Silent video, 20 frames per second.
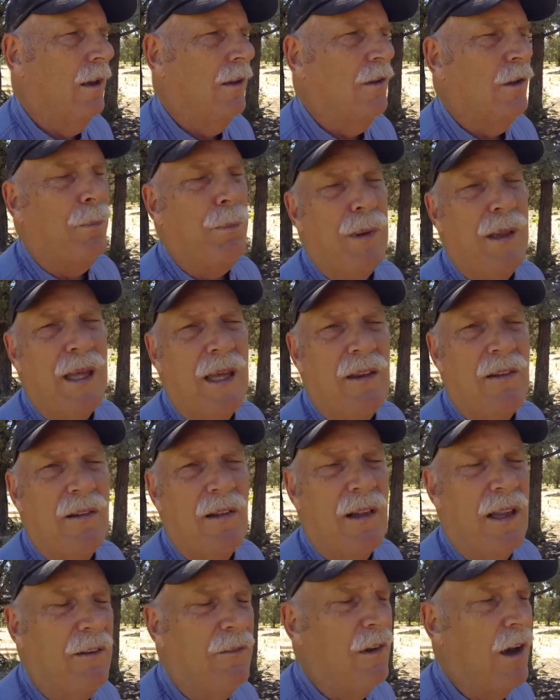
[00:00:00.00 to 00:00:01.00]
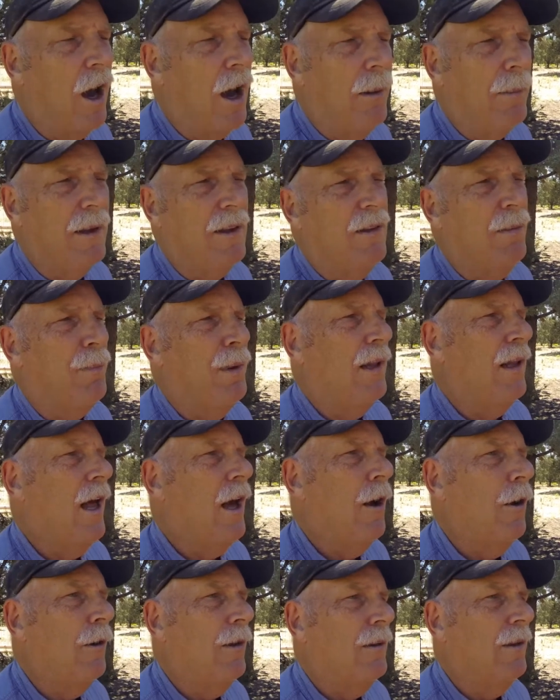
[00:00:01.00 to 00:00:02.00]
So please leave comments
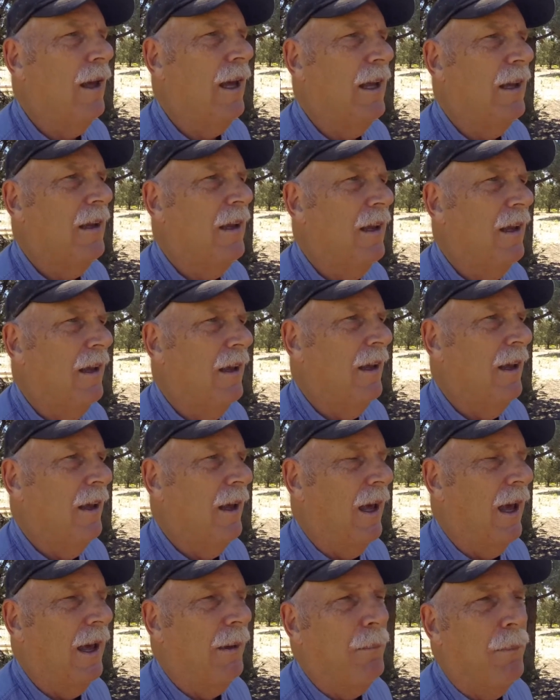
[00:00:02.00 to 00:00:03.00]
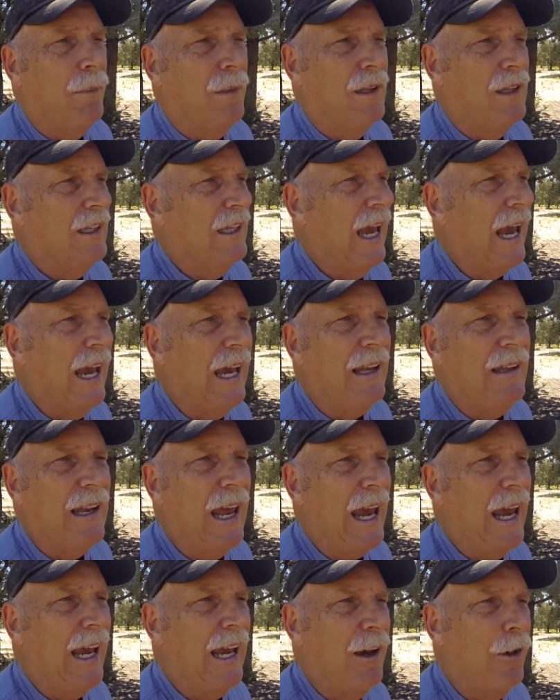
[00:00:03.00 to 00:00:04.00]
below and yay,
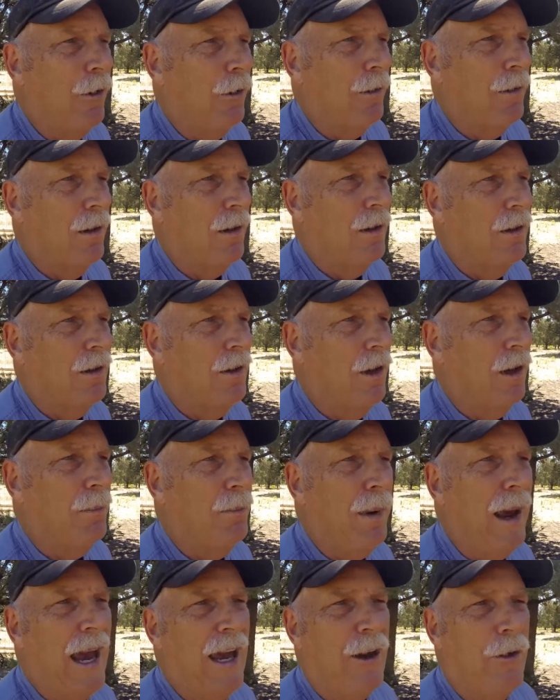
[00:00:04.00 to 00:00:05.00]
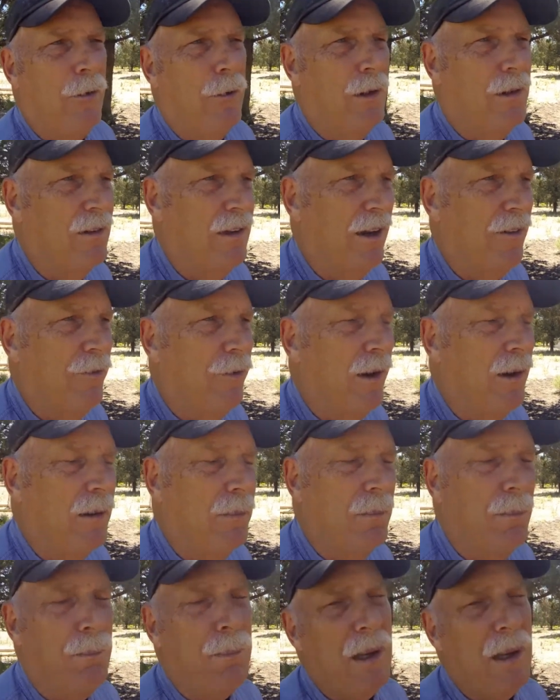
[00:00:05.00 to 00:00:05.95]
nay, or good, bad, or indifferent.